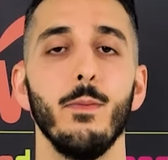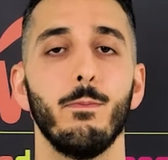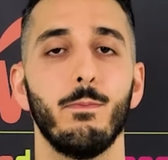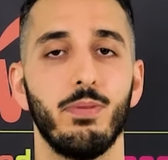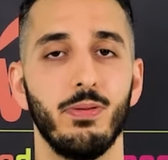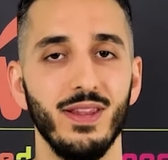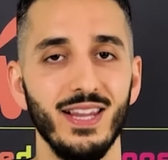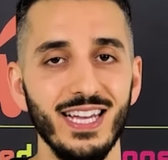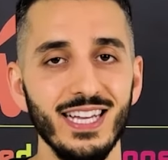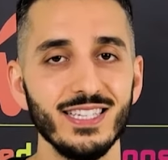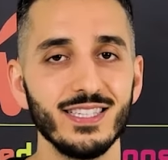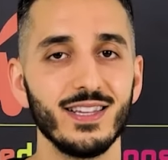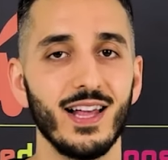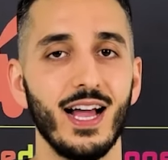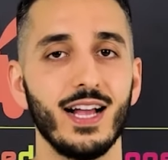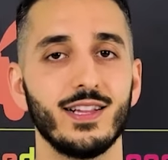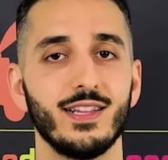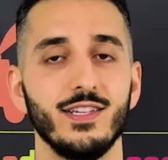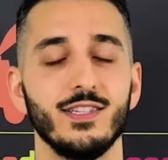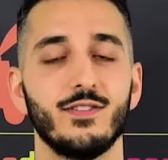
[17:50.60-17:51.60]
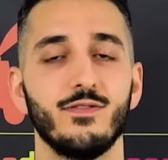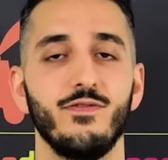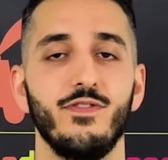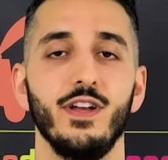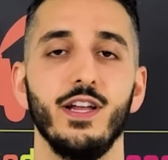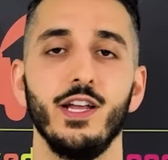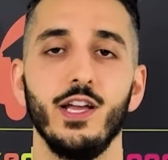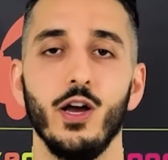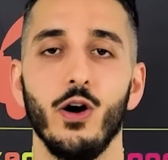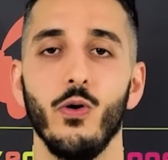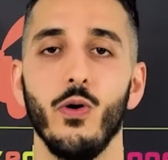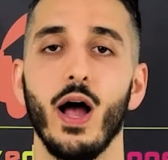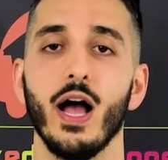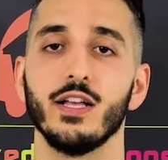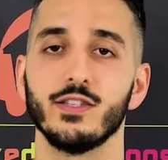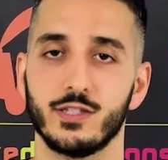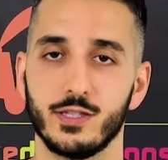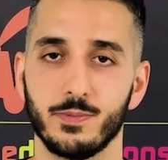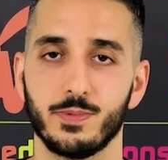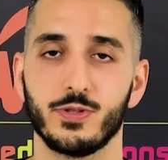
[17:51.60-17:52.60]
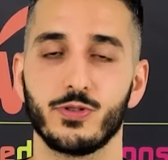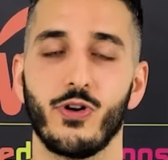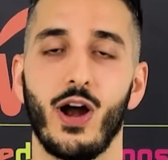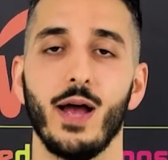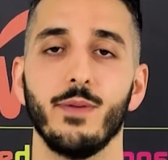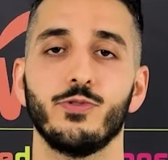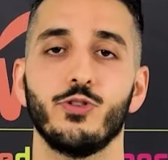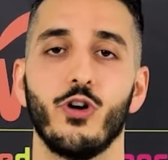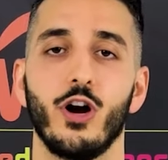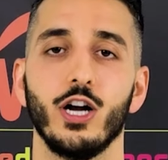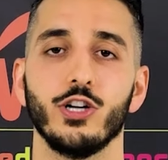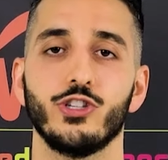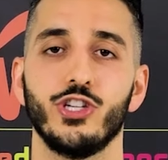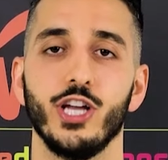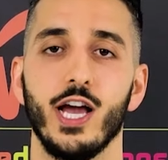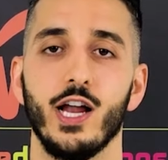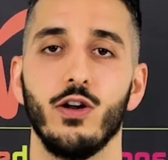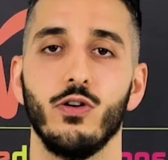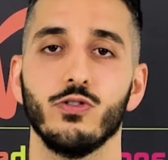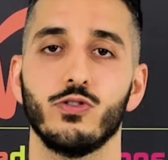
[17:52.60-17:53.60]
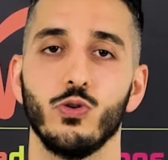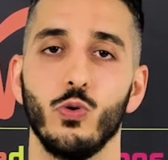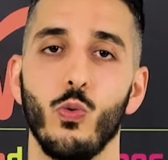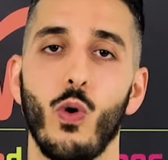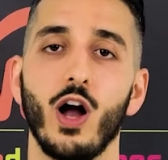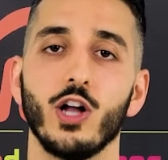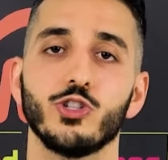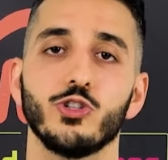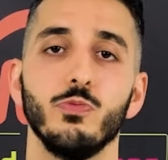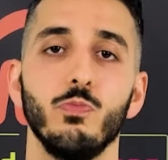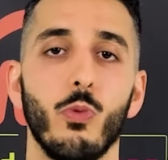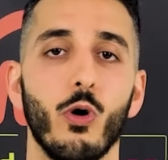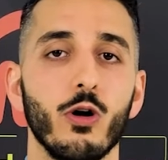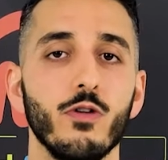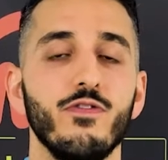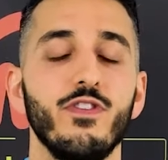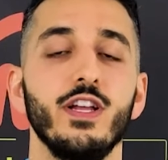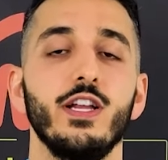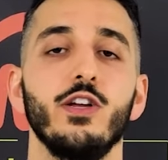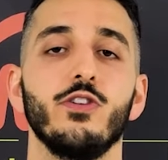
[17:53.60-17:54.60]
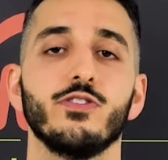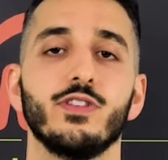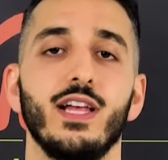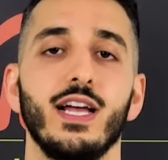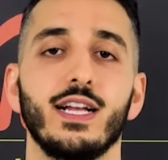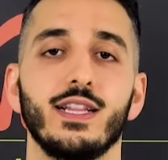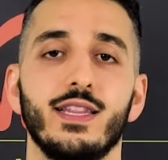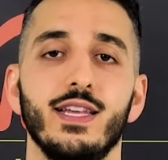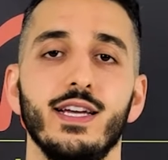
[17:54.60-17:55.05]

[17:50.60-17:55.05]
Please like this video and subscribe to our channel to watch more videos like